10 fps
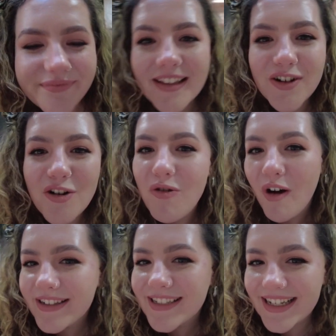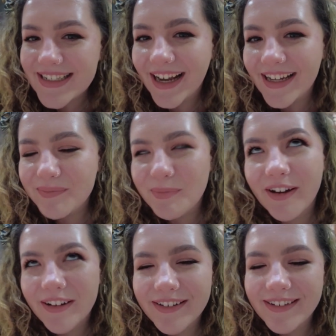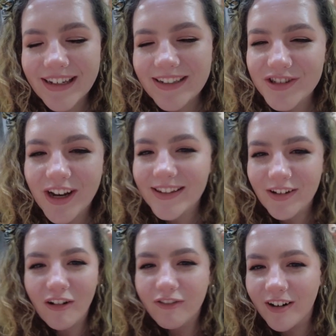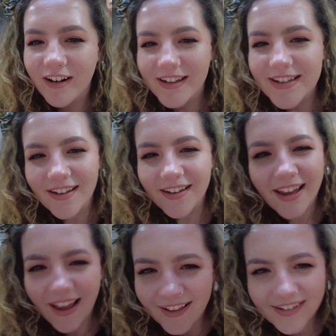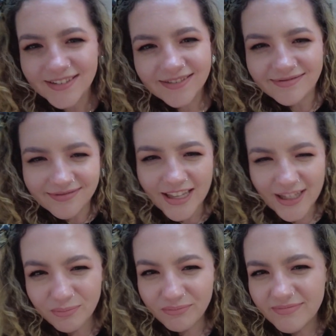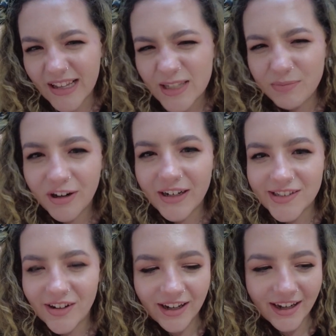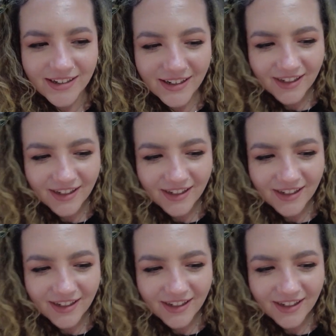It's not quite 10 days, but he's checked it over and he's like, yeah, it's pretty solid.